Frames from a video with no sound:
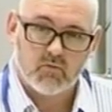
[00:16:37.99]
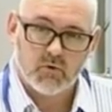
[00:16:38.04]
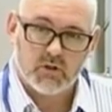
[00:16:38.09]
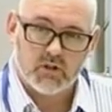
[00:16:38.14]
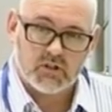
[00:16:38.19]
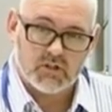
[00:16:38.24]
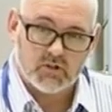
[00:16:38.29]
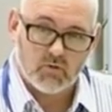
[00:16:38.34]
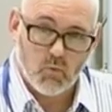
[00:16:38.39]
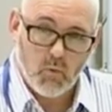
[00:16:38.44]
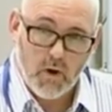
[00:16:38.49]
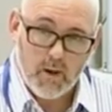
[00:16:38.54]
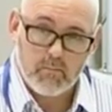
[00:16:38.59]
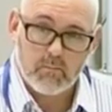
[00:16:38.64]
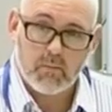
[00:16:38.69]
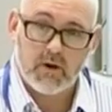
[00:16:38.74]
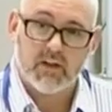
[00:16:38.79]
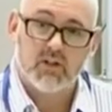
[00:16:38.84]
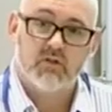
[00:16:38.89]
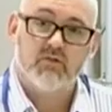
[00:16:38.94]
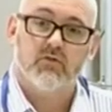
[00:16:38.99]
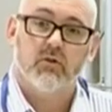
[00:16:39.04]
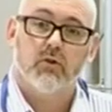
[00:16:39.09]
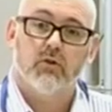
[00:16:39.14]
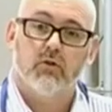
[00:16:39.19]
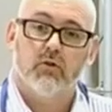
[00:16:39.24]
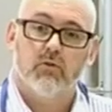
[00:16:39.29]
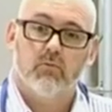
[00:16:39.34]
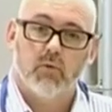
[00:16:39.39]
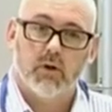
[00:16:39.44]
which is a web-based
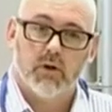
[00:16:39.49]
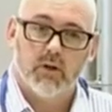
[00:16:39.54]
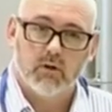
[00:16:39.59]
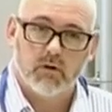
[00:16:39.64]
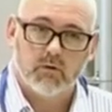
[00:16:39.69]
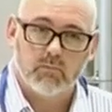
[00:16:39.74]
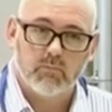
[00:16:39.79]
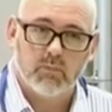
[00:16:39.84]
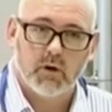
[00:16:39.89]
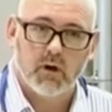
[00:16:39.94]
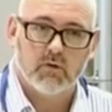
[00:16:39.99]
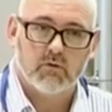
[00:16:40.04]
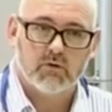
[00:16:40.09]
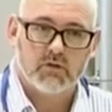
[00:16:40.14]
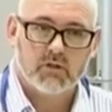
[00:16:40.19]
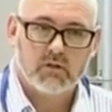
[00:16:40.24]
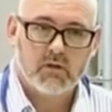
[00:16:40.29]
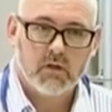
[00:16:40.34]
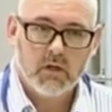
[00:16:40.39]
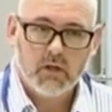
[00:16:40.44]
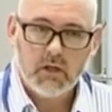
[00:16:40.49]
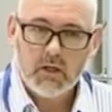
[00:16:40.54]
forum where you can post